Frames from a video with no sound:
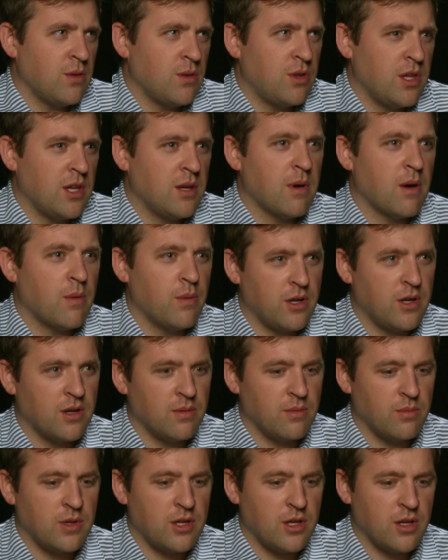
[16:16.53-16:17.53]
think about
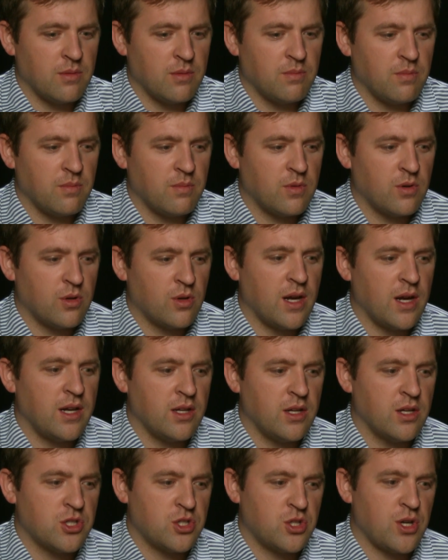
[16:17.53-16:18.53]
when you're creating
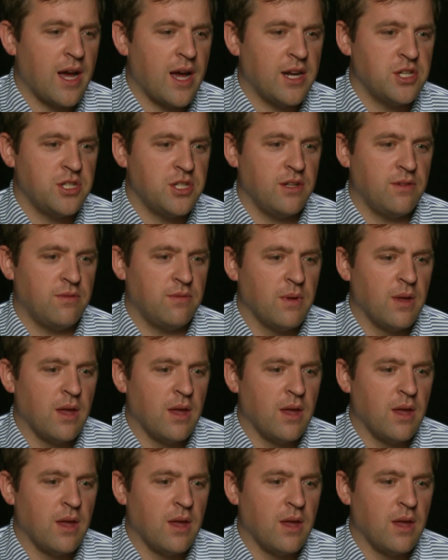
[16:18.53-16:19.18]
your strategy.